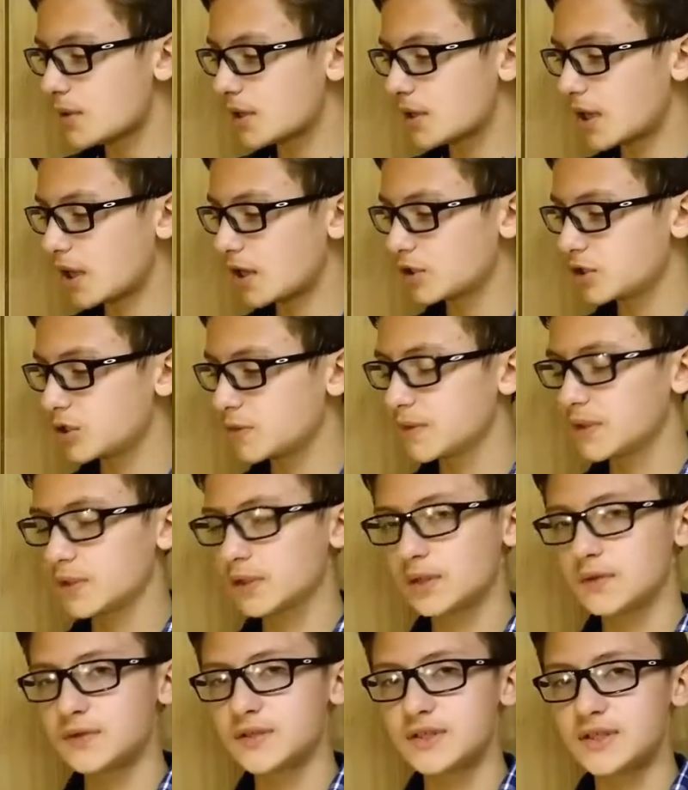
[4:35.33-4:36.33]
began to
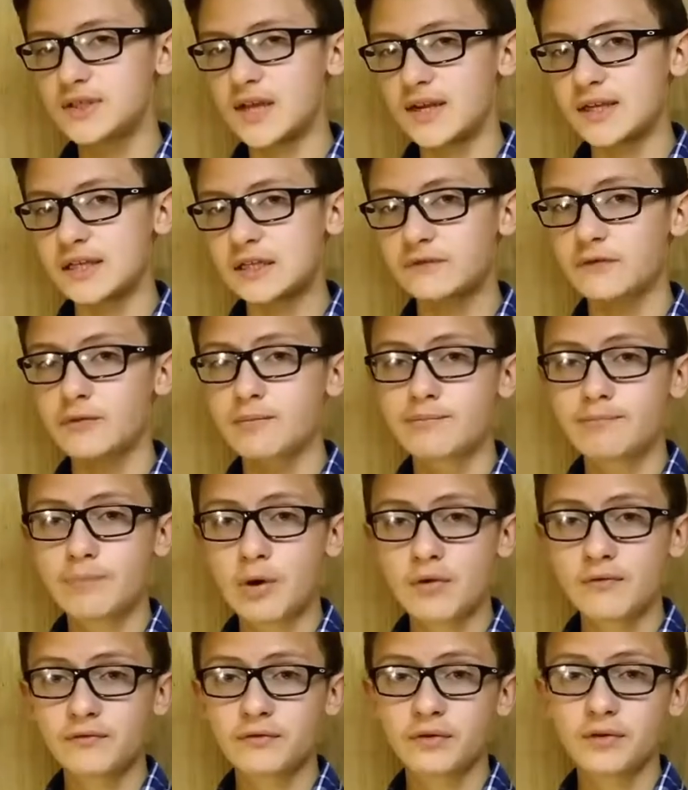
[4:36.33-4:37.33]
include settings for
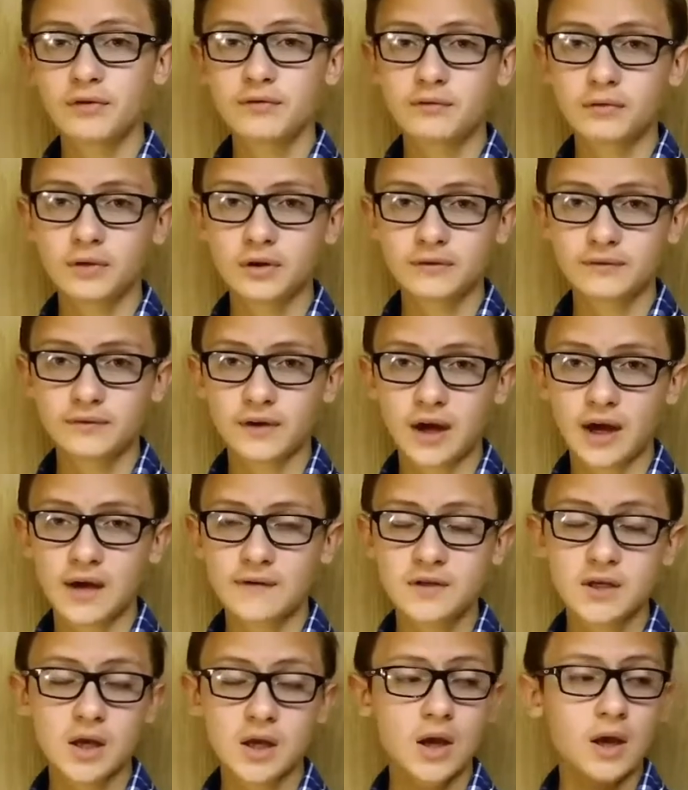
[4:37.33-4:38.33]
both
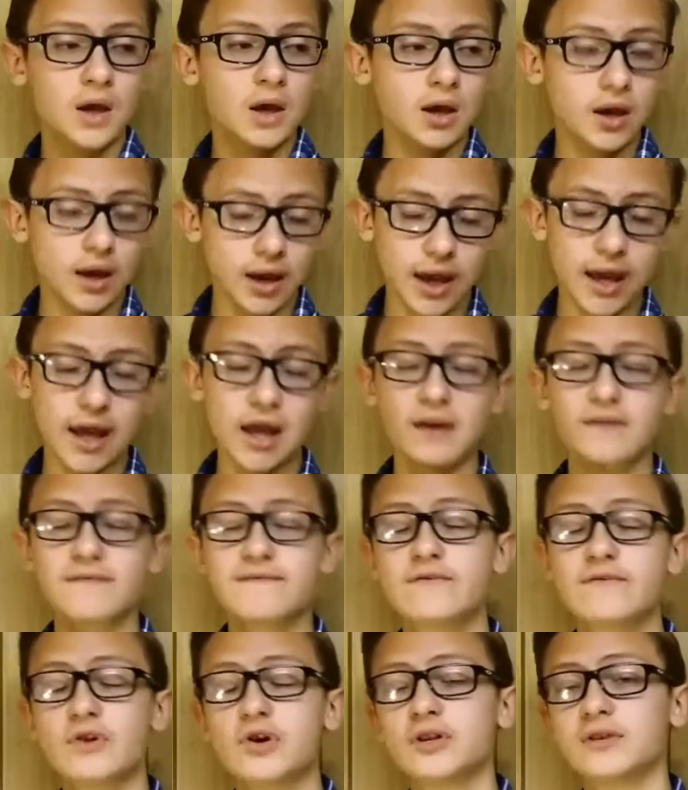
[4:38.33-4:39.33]
45s
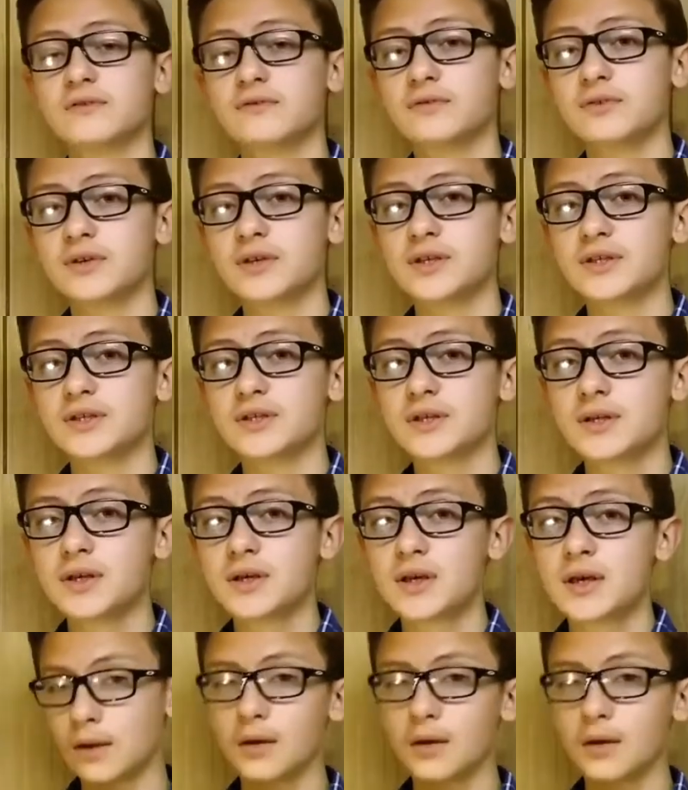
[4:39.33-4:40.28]
and 33s.